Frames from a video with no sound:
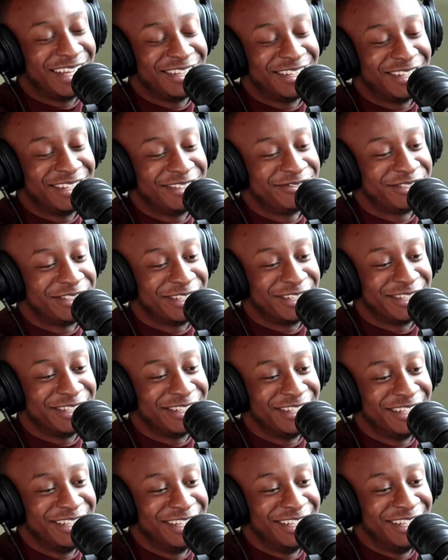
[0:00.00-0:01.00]
love
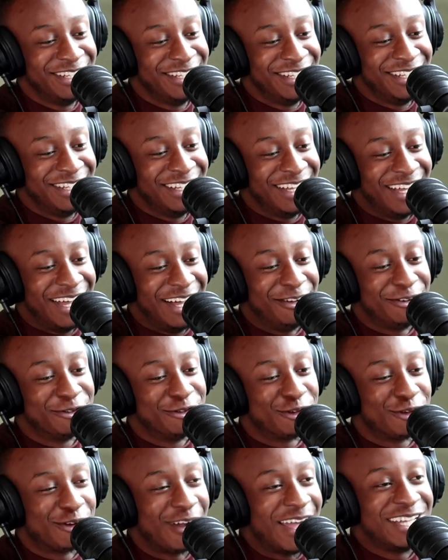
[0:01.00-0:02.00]
how
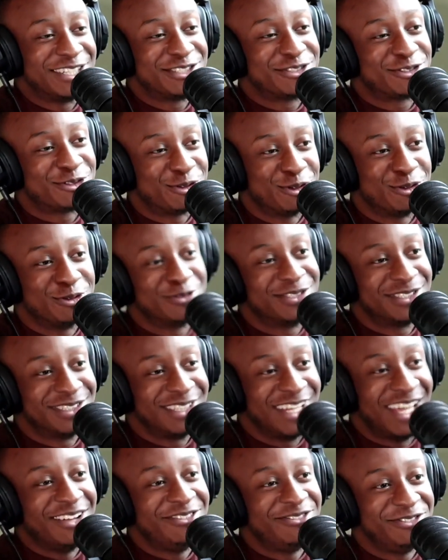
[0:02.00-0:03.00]
grassroots
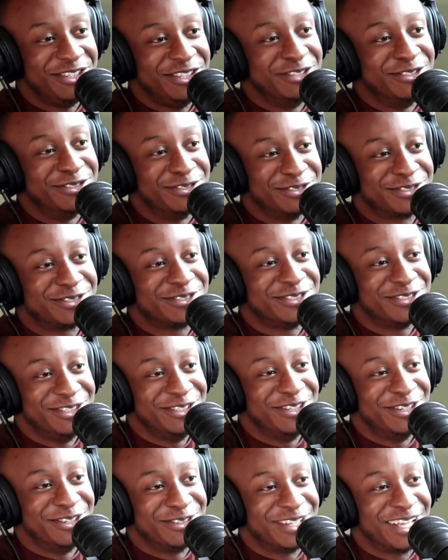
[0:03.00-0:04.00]
that feels. You
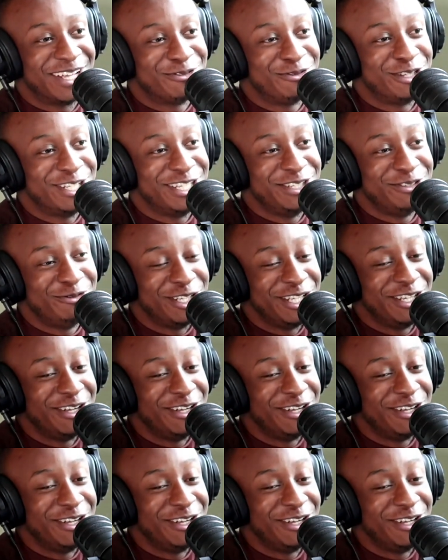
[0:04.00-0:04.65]
know, like we